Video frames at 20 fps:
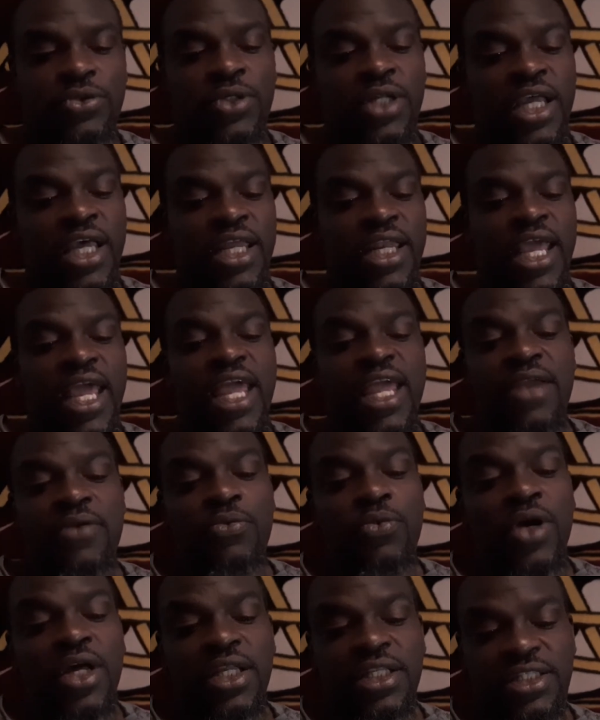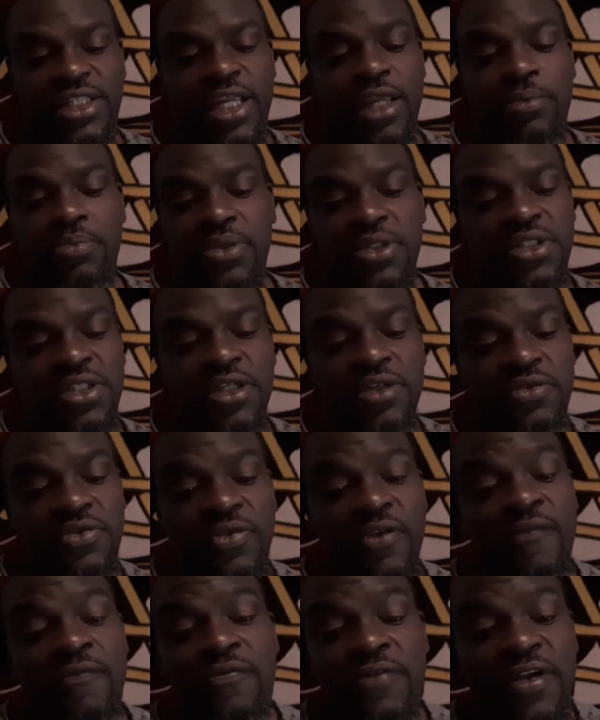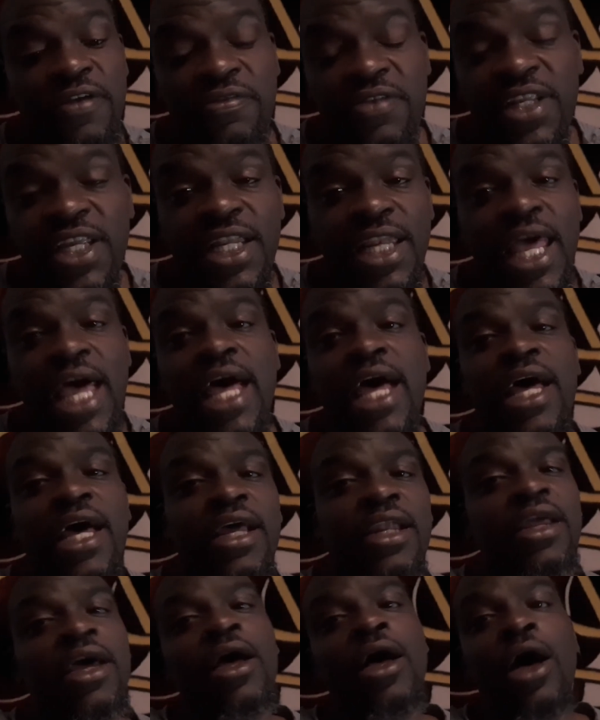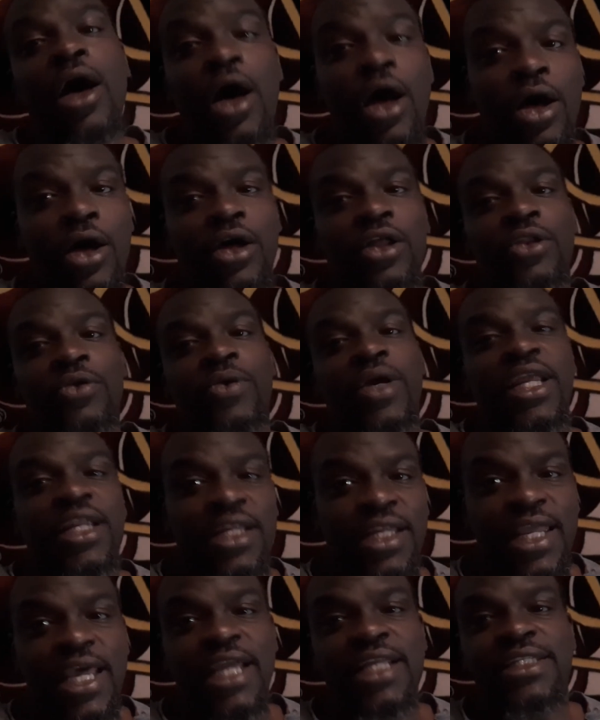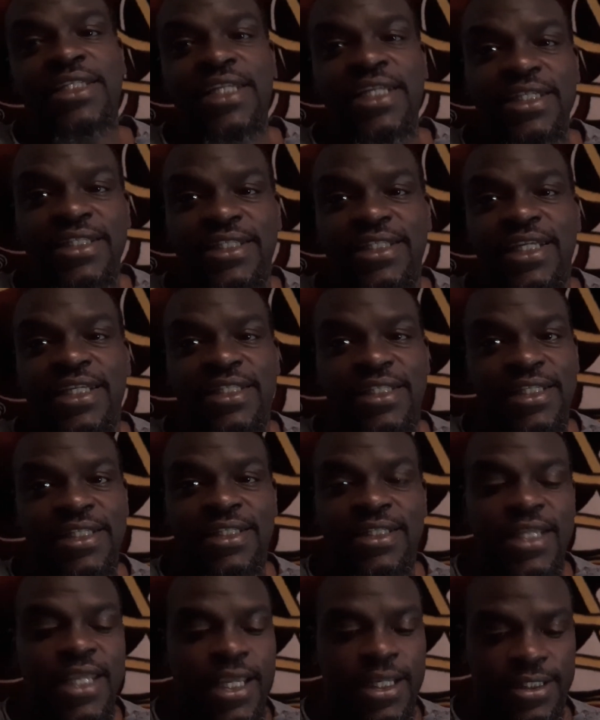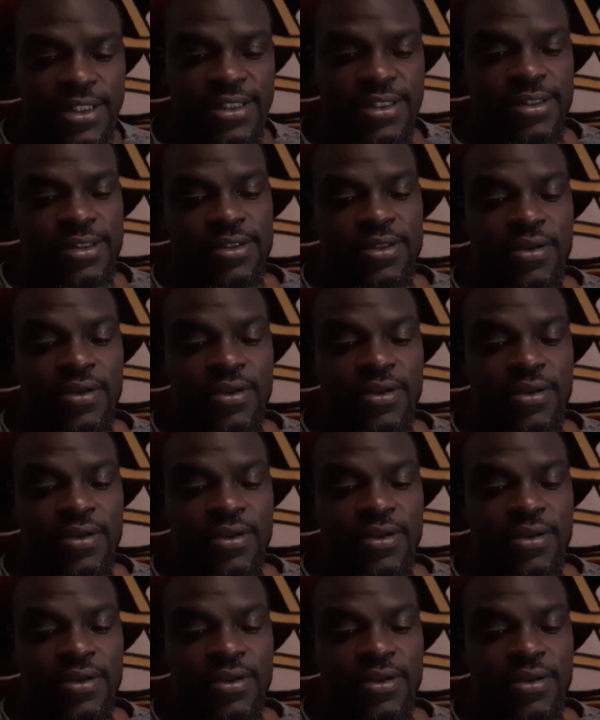Now, they won championships from '59 all the way to 1966.